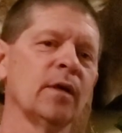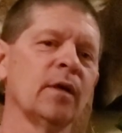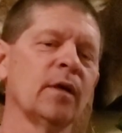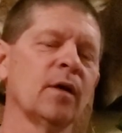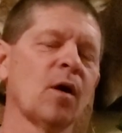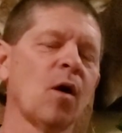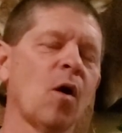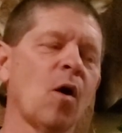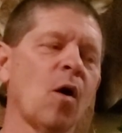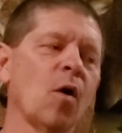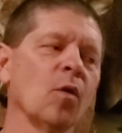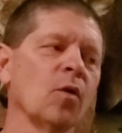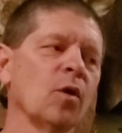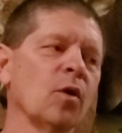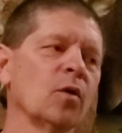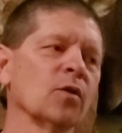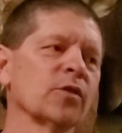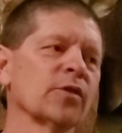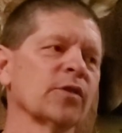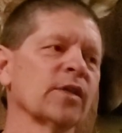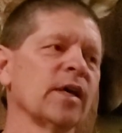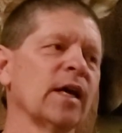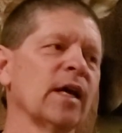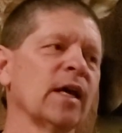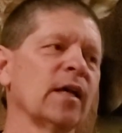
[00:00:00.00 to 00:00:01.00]
all those
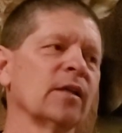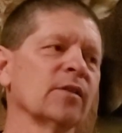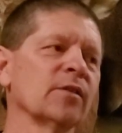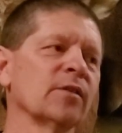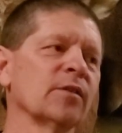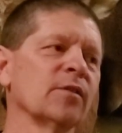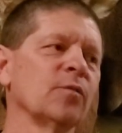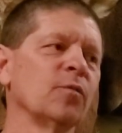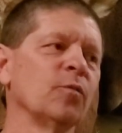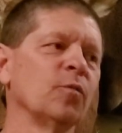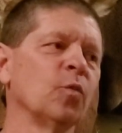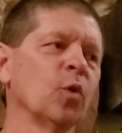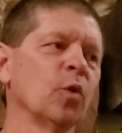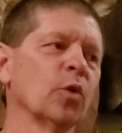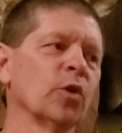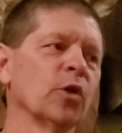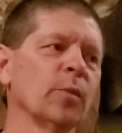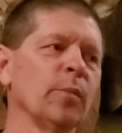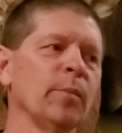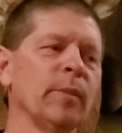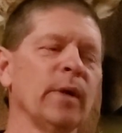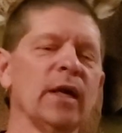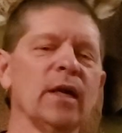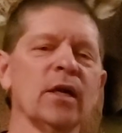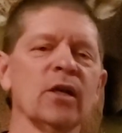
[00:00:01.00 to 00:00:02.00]
things will
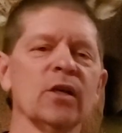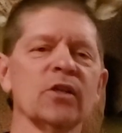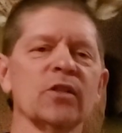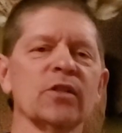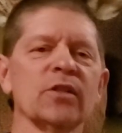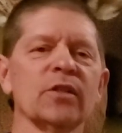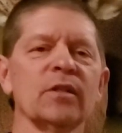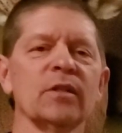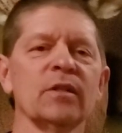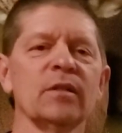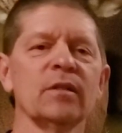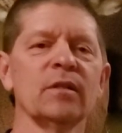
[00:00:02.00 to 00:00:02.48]
diminish